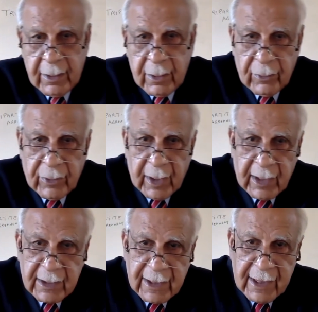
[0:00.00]
You
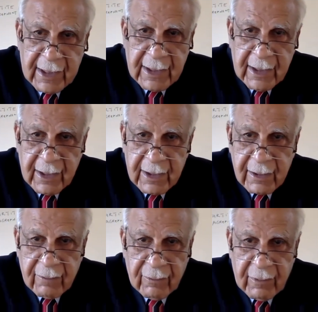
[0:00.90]
think it's easy,
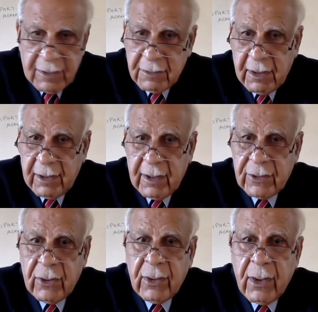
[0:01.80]
this understood?